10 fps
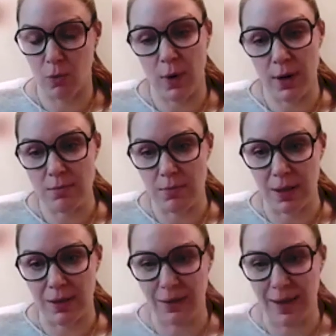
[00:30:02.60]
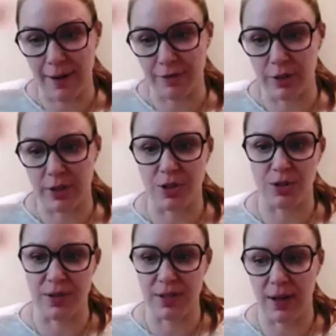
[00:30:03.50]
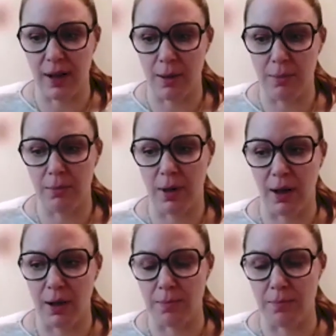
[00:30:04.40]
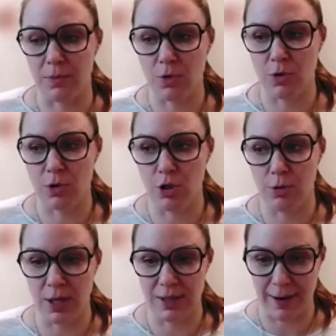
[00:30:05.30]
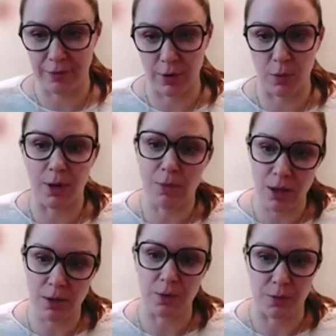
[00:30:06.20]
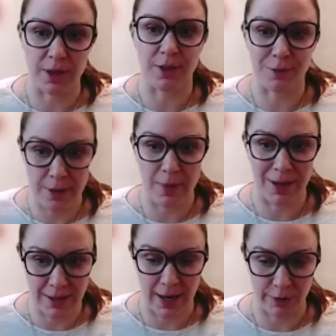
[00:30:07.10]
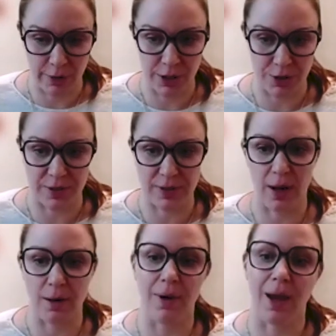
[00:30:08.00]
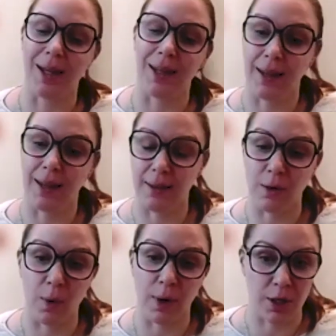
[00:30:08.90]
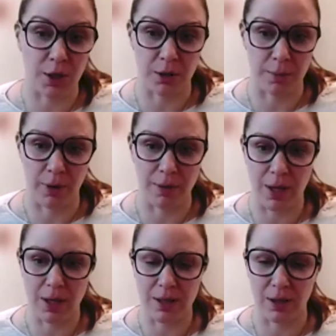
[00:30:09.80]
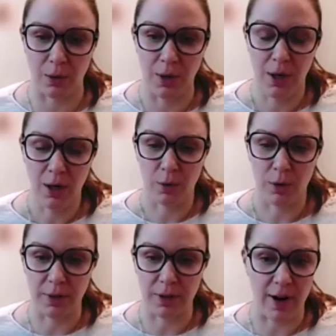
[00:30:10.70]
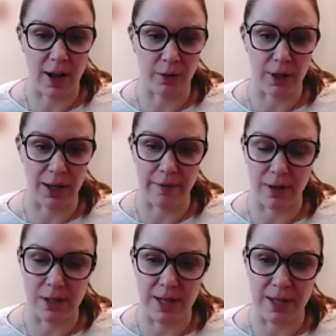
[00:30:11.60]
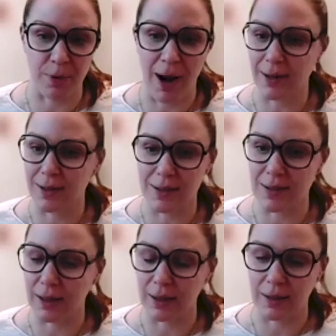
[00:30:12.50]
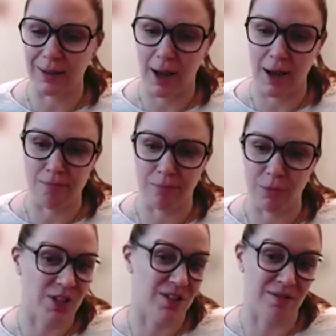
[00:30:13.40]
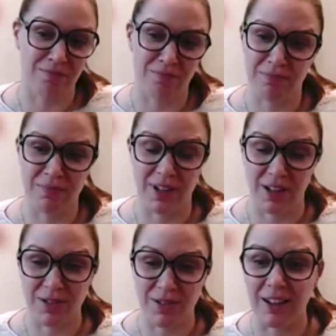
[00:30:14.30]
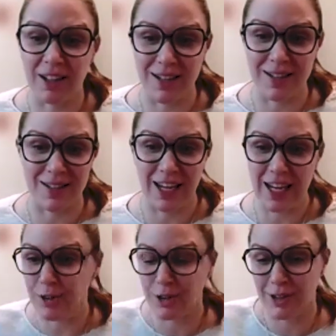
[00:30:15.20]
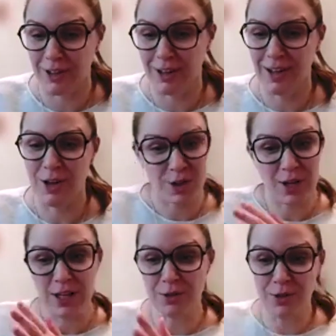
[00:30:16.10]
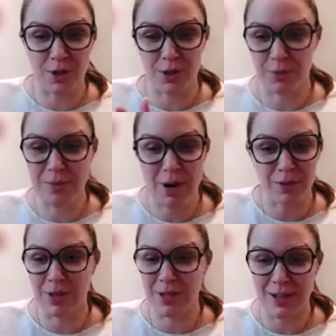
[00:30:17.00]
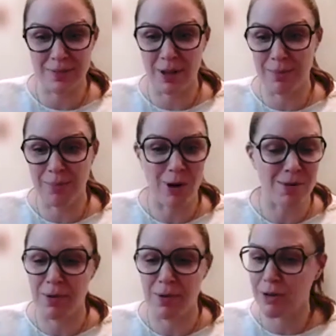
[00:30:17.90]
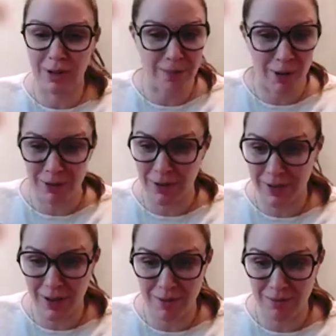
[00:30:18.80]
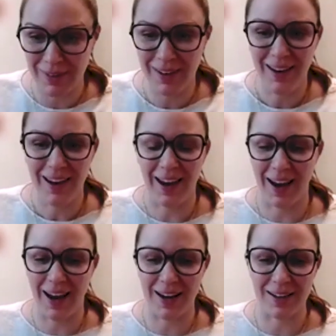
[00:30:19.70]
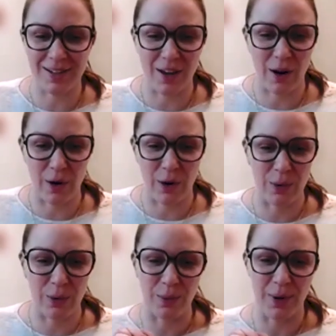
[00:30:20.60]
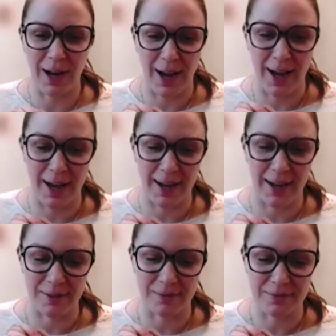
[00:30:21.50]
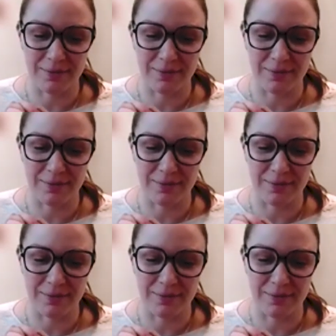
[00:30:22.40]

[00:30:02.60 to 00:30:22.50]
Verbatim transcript: one month after initial stim, um, two months after the one month, which would be three months after initial stim, after. and then the one year appointment. So okay. we're really following evidence based practice, and um, which is you know telling us that either you could either do the three month or the six month appointment, but you don't need both of them. And so, uh,